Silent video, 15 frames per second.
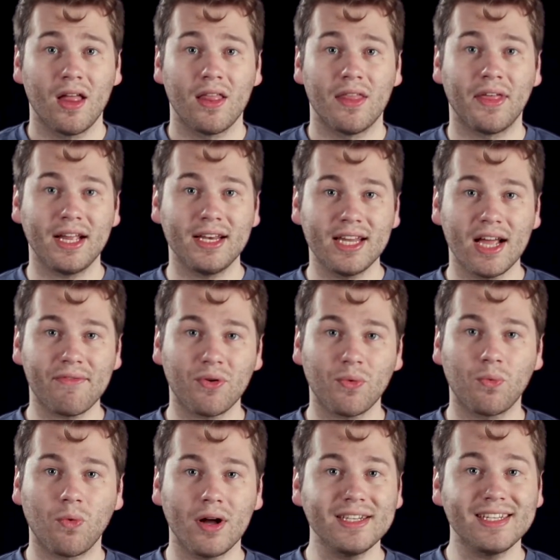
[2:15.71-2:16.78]
They never
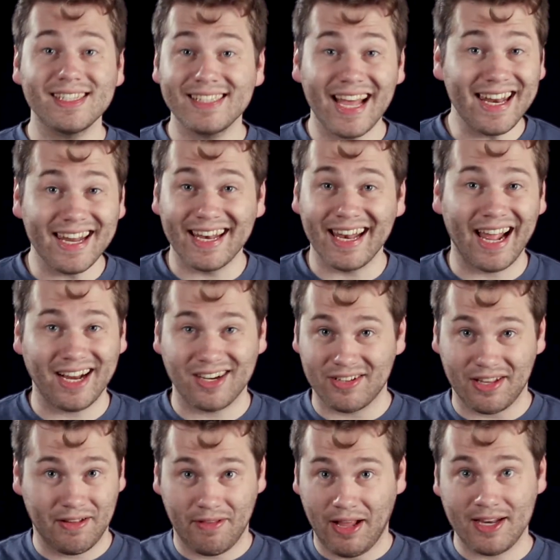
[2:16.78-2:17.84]
once said it.
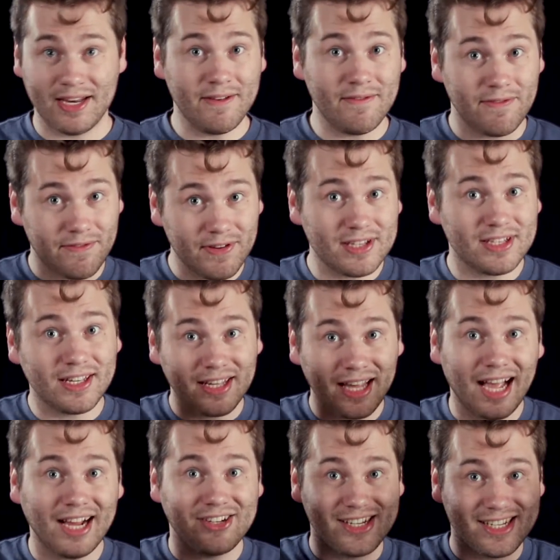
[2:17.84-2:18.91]
They didn't physically
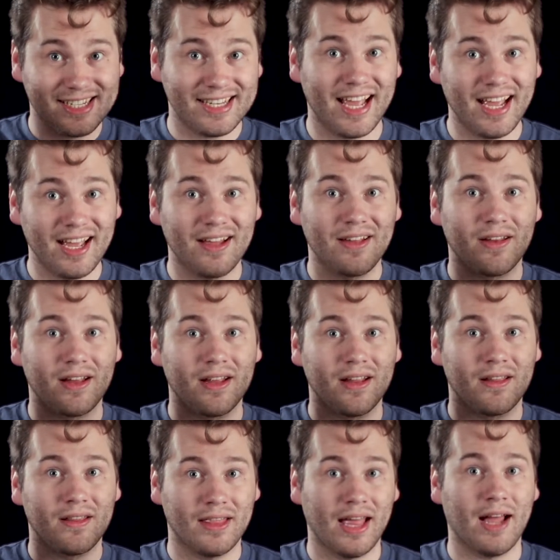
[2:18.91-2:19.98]
actually say
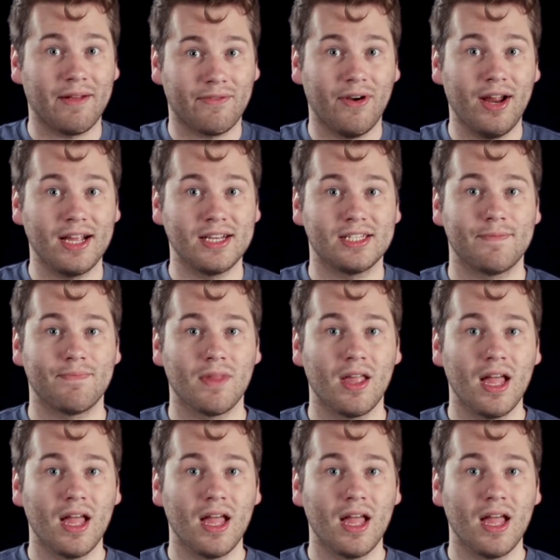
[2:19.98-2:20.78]
that phrase.